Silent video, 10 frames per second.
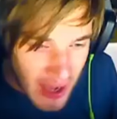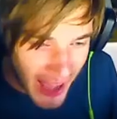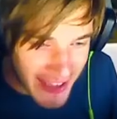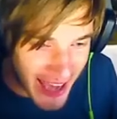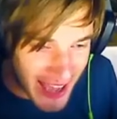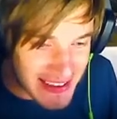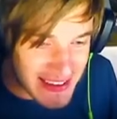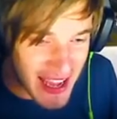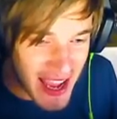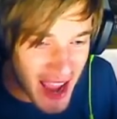I can't
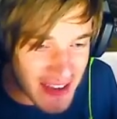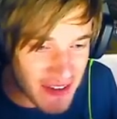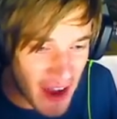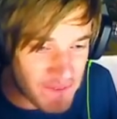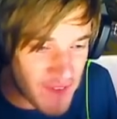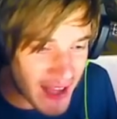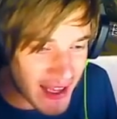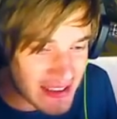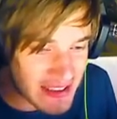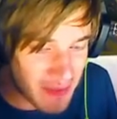see it. The
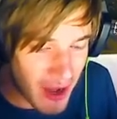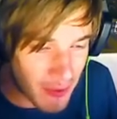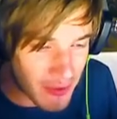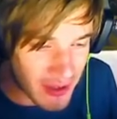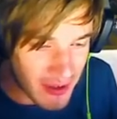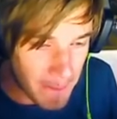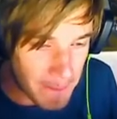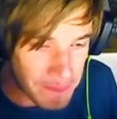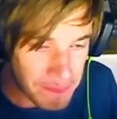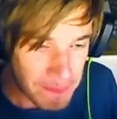fucking smoke.
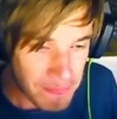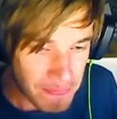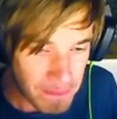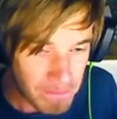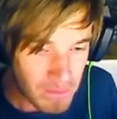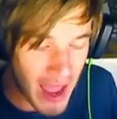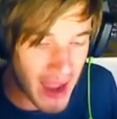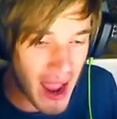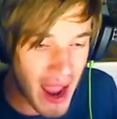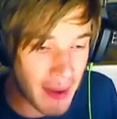Hey,
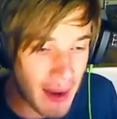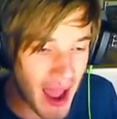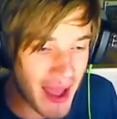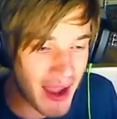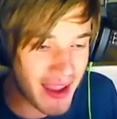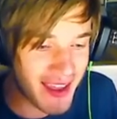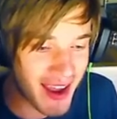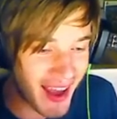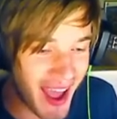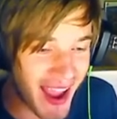hey, hey, how are you then?
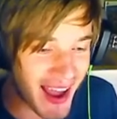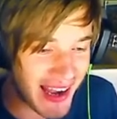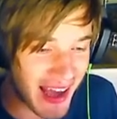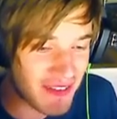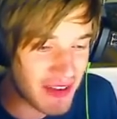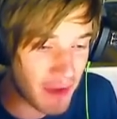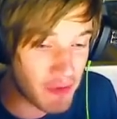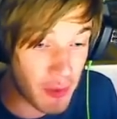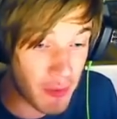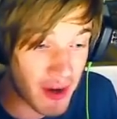Hey, I love. Have you
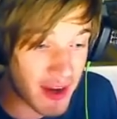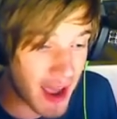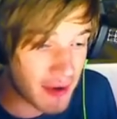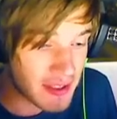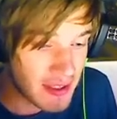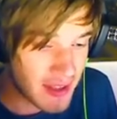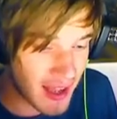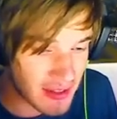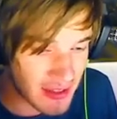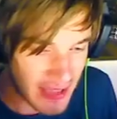been working out?
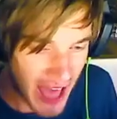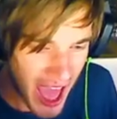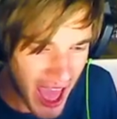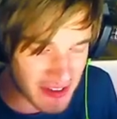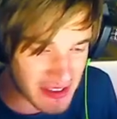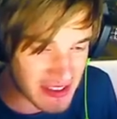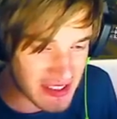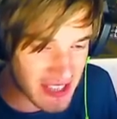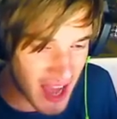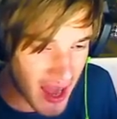Uh, ah,
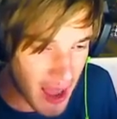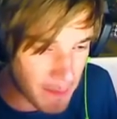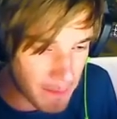shut up.